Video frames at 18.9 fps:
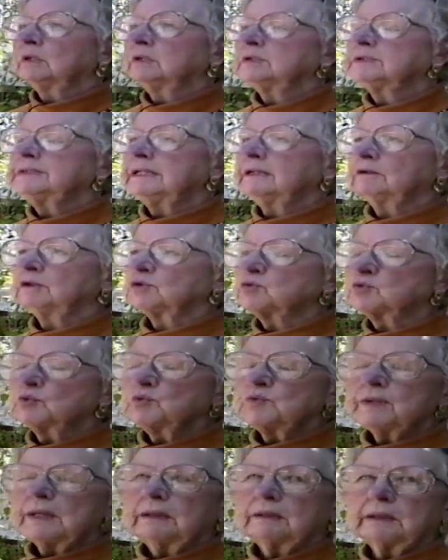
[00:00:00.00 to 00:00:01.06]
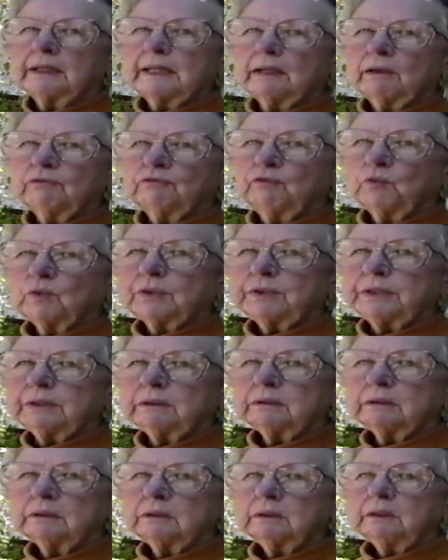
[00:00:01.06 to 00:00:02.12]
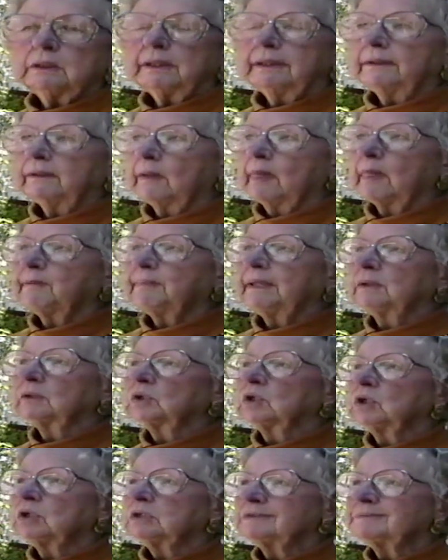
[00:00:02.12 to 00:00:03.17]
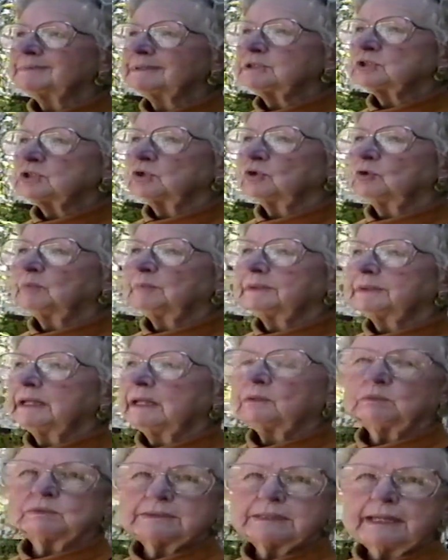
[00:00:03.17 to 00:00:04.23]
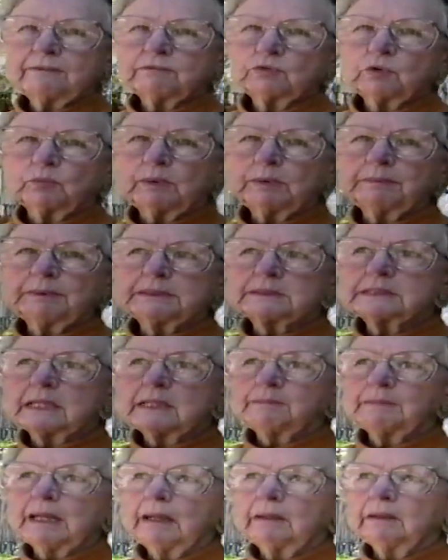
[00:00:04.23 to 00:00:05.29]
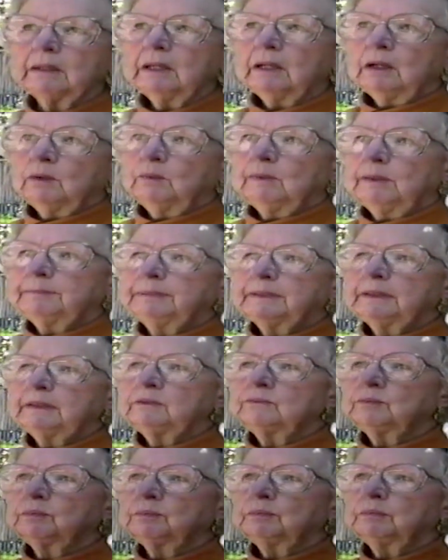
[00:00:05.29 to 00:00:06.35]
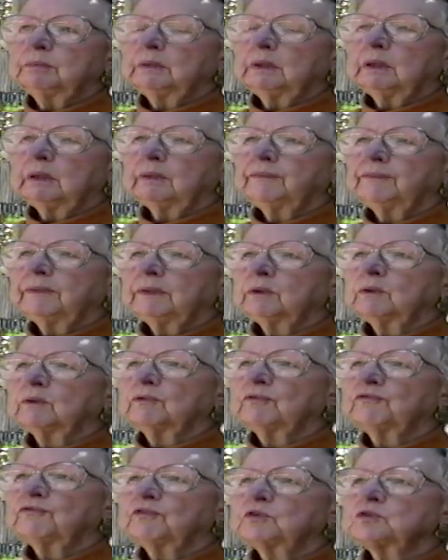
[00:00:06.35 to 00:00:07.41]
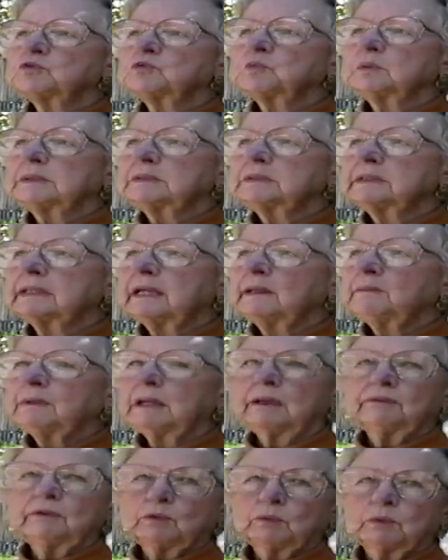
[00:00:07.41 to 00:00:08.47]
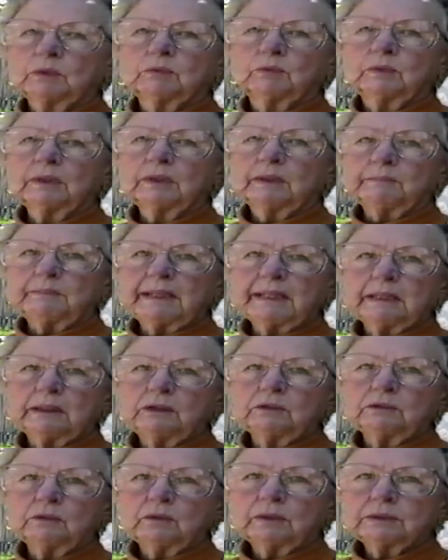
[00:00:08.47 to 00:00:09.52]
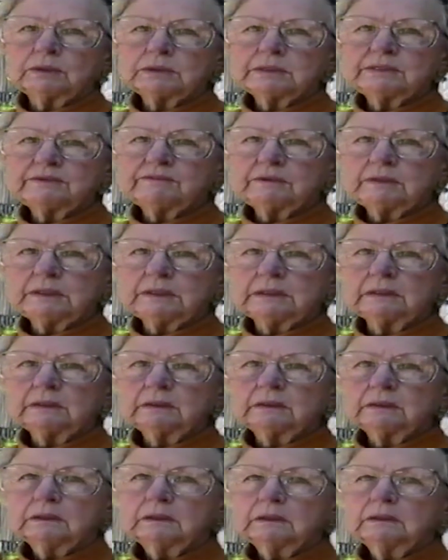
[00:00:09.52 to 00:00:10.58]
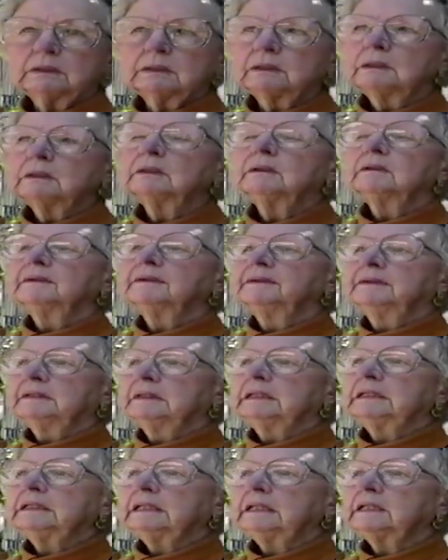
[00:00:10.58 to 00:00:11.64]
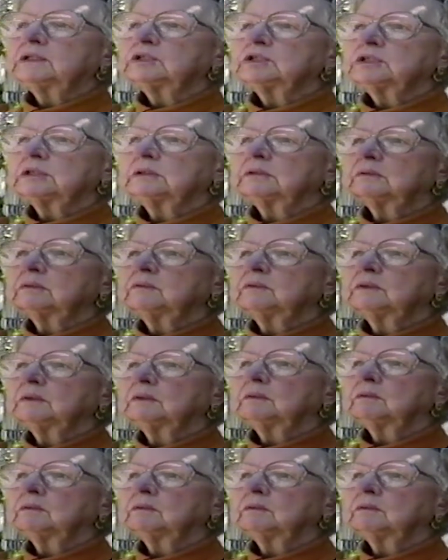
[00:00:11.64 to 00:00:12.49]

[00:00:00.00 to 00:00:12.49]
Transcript: To Tell the Truth out in California and on the Bill Cosby show, but that was after Ripley's came out. Ripley's, I think, are the first ones that came out that were really big, you know, on TV, on that show, so.